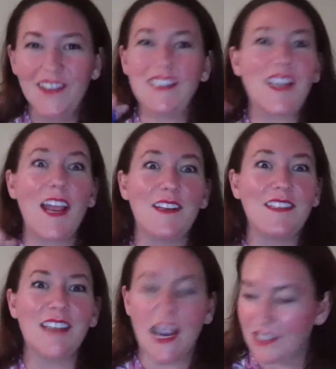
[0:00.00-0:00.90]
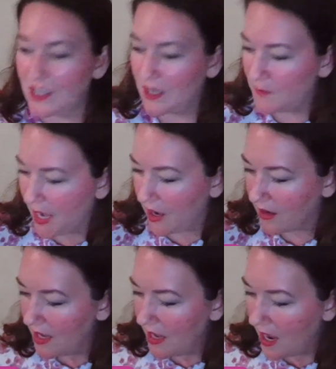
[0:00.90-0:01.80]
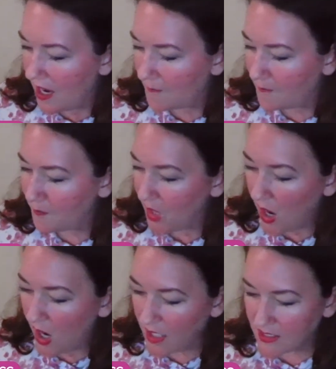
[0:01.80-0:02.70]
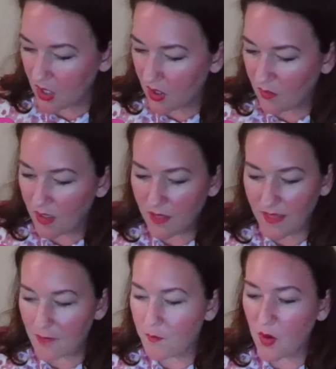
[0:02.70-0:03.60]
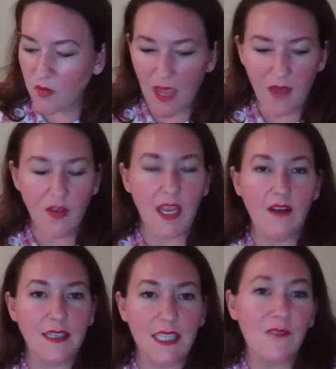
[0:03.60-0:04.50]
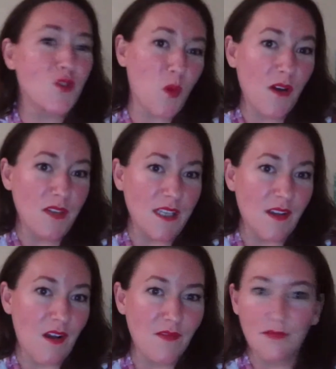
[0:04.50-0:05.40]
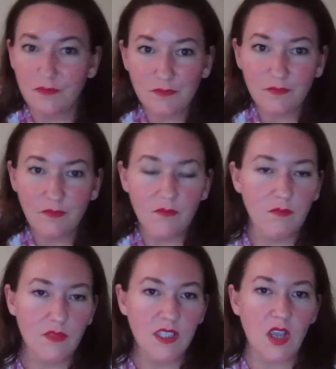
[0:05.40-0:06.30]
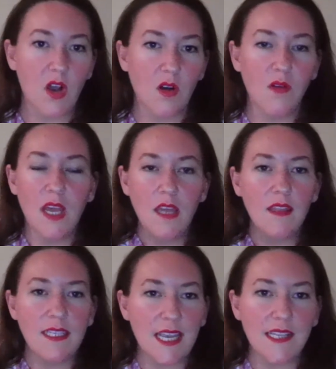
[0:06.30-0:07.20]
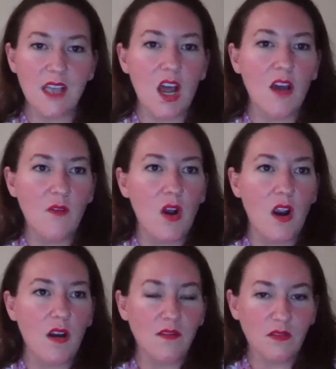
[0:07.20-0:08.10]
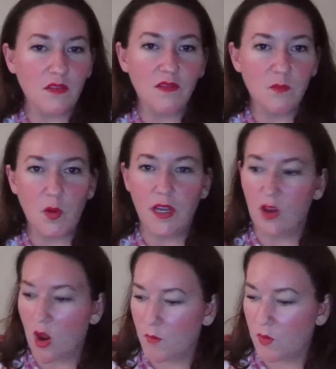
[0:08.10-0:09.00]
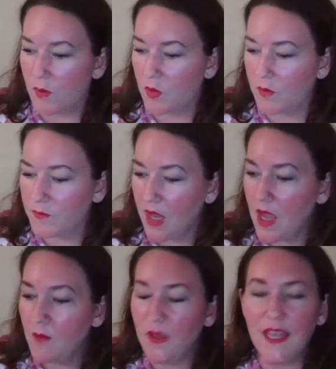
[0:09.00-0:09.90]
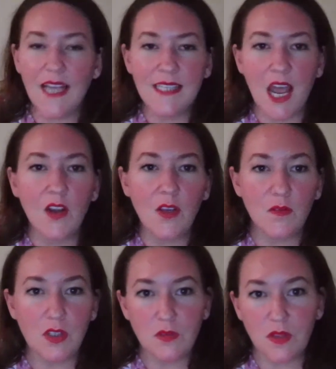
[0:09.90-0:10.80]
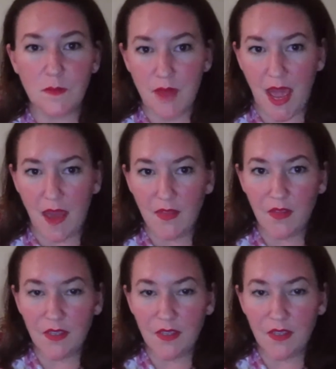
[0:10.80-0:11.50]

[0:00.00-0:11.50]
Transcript: We're just kind of kind to compare. Um, also, they both have a guarantee of 12 days off. So the days off are pretty comparable. But that's how you do the math.